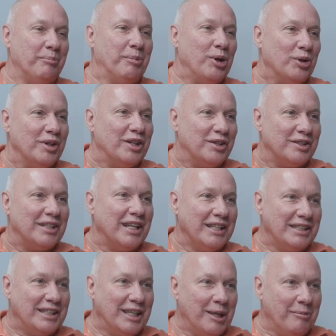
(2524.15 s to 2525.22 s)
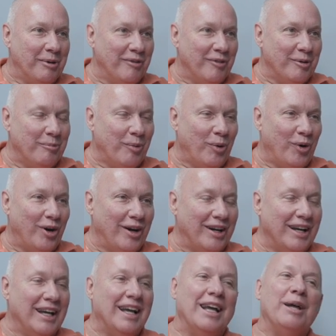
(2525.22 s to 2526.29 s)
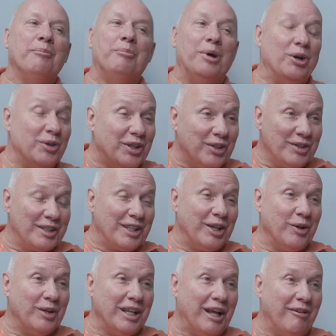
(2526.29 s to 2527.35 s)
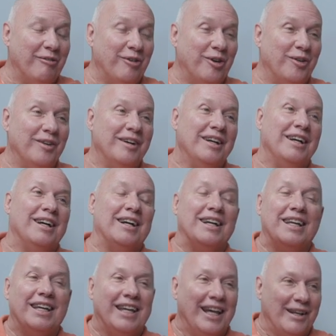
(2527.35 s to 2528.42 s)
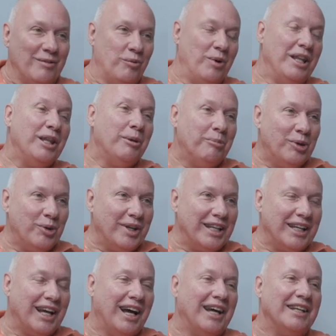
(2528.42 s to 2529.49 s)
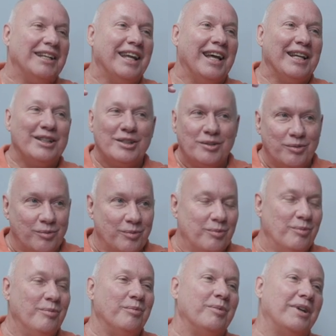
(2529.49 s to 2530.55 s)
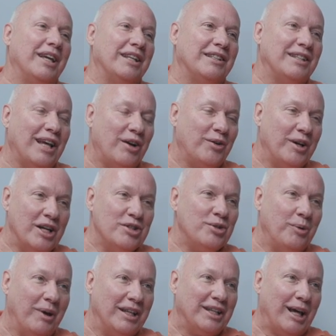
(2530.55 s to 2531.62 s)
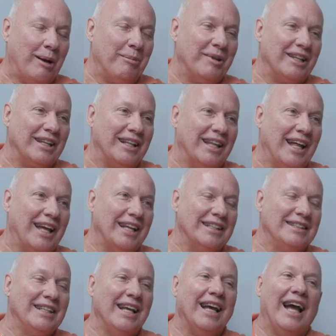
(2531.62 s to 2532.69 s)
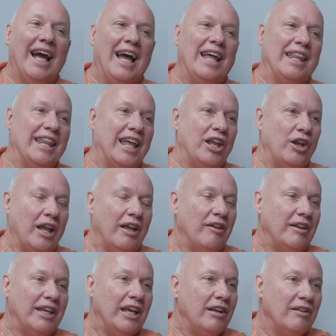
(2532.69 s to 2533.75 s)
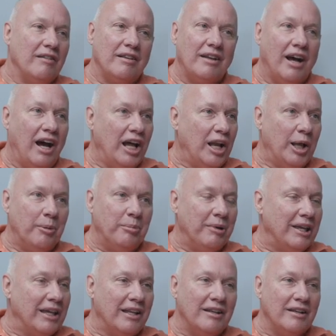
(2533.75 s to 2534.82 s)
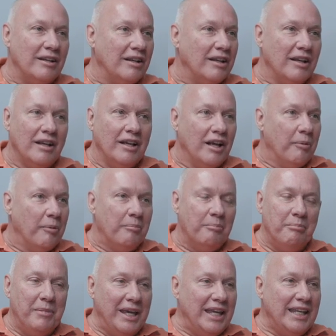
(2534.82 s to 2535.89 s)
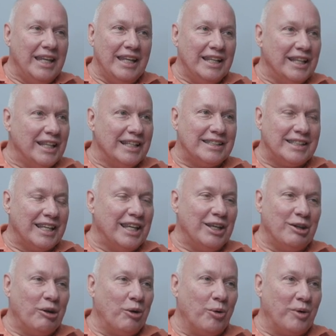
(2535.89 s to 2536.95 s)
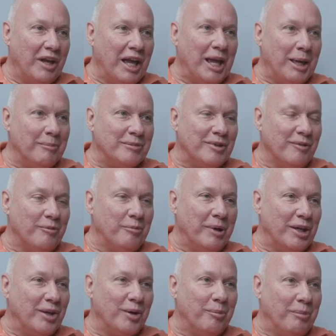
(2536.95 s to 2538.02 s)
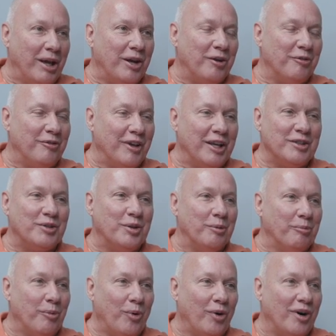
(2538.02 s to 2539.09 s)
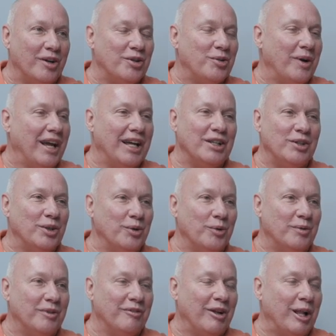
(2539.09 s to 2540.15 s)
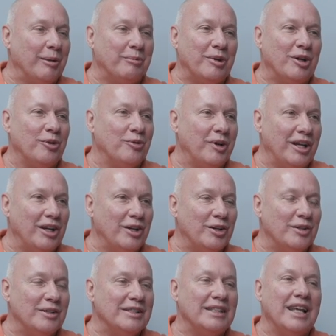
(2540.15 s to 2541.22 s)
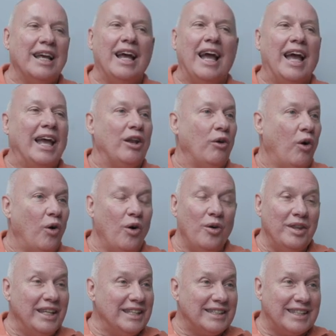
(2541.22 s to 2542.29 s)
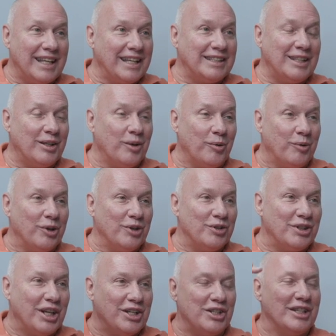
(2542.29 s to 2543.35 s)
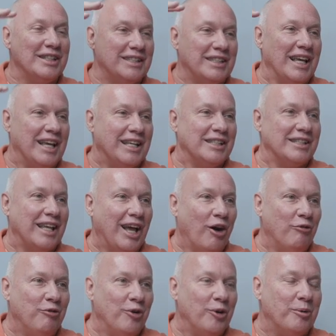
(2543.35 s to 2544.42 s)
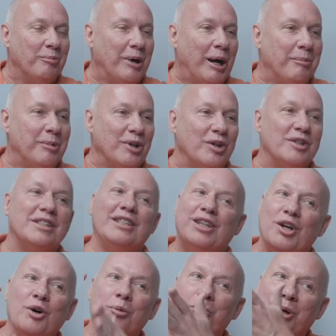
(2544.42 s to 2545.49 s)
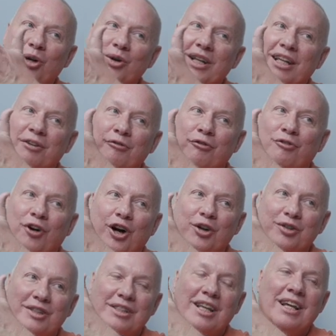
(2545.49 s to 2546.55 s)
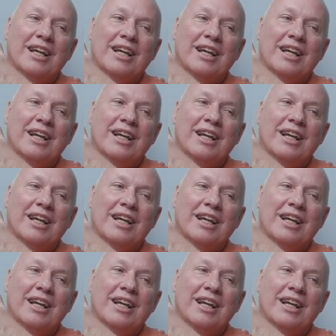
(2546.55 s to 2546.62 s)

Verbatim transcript: to build their esteem even more, build their skill level, win the beauty contest, graduate top of the class, and then get caught up in meaningless ego games of bigger, better, faster, more, trying to develop careers and all these things that the world judges as helpful and popular, still building false